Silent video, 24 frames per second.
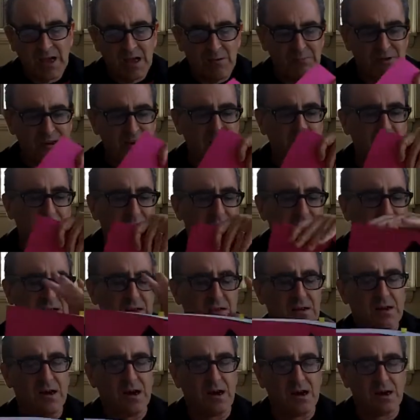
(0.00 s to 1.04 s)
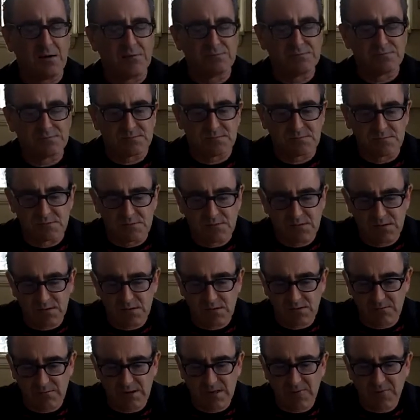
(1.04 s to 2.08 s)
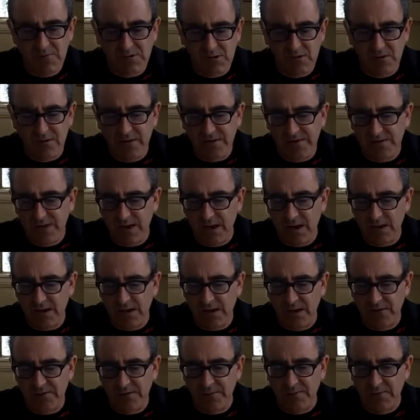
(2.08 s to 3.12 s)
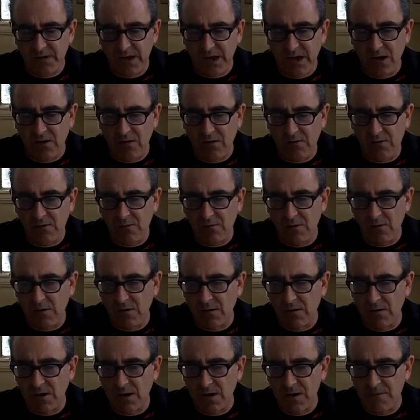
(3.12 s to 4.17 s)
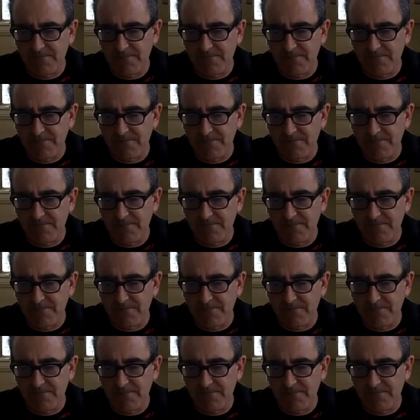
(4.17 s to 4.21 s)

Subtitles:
But anyway, Wyndham Lewis and Ezra Pound were,